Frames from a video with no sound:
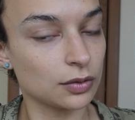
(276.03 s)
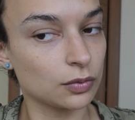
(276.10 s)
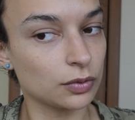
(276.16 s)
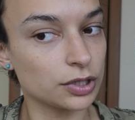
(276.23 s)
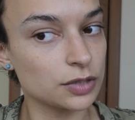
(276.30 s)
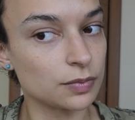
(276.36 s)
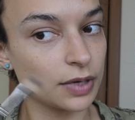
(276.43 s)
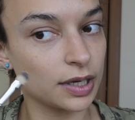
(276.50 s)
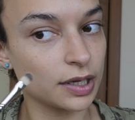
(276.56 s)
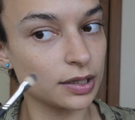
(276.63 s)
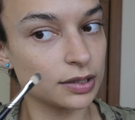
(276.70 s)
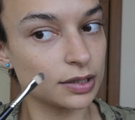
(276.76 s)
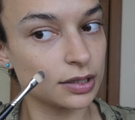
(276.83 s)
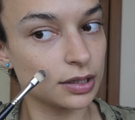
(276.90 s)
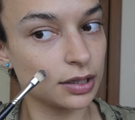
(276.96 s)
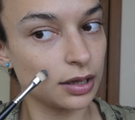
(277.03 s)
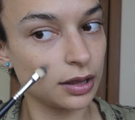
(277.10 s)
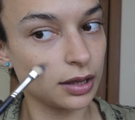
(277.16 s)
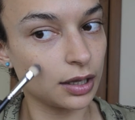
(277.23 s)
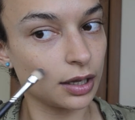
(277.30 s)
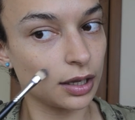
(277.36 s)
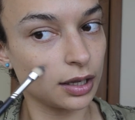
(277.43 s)
which means
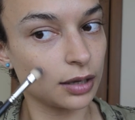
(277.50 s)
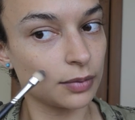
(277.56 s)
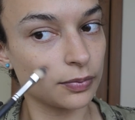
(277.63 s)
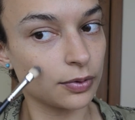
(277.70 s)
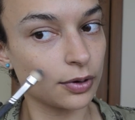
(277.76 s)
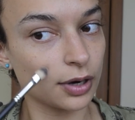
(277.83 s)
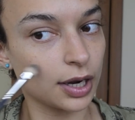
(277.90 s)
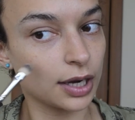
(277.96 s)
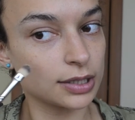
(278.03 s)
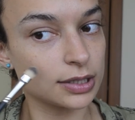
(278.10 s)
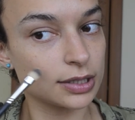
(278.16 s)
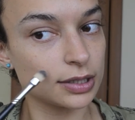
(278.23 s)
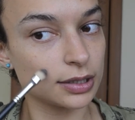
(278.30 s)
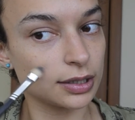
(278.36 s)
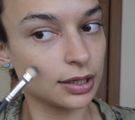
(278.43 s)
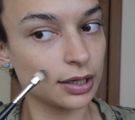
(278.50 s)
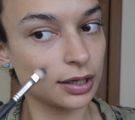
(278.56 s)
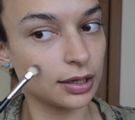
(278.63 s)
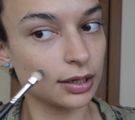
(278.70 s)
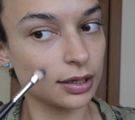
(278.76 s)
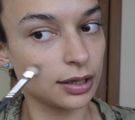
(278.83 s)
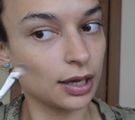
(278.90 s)
the product
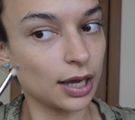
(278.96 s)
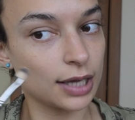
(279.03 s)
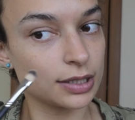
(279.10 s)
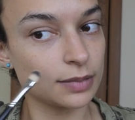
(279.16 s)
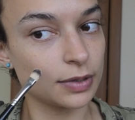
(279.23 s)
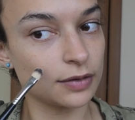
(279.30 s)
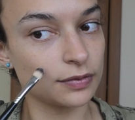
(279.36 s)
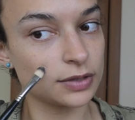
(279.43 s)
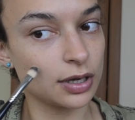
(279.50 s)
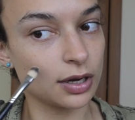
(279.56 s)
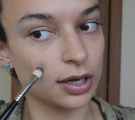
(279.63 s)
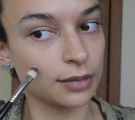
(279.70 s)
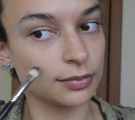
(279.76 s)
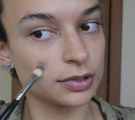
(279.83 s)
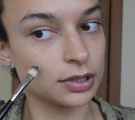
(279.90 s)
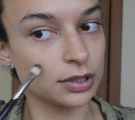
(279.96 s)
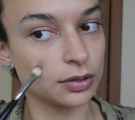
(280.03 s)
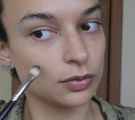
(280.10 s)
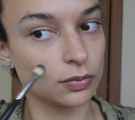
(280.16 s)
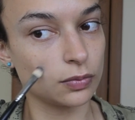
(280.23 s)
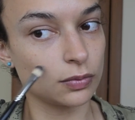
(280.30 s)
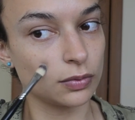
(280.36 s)
has a bit of time
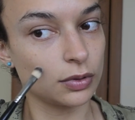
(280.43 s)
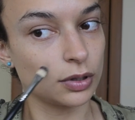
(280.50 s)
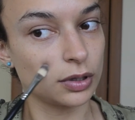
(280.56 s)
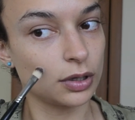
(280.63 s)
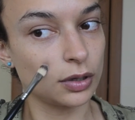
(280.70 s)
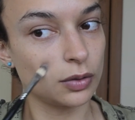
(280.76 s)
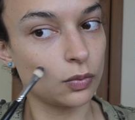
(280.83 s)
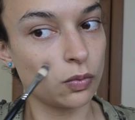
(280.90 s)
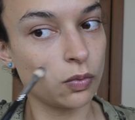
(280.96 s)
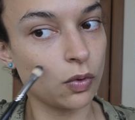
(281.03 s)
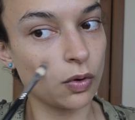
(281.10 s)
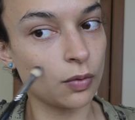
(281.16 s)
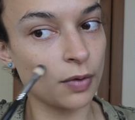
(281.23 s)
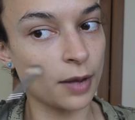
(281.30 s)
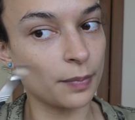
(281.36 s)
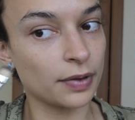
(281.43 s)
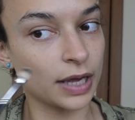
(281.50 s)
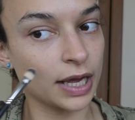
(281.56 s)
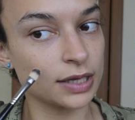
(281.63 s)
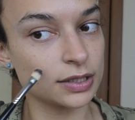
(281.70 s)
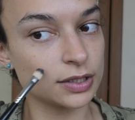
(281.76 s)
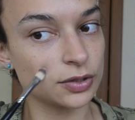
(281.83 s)
to warm up
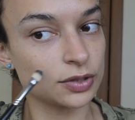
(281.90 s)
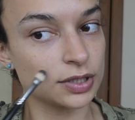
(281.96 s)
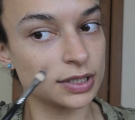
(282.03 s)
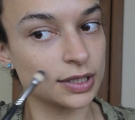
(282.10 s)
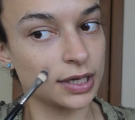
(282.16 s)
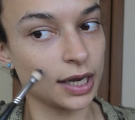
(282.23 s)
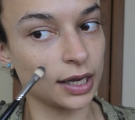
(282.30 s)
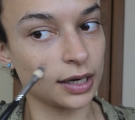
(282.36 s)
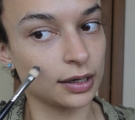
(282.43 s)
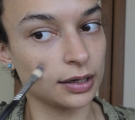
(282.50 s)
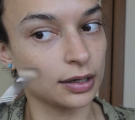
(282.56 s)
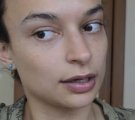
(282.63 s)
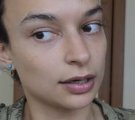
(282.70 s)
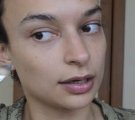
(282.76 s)
against your skin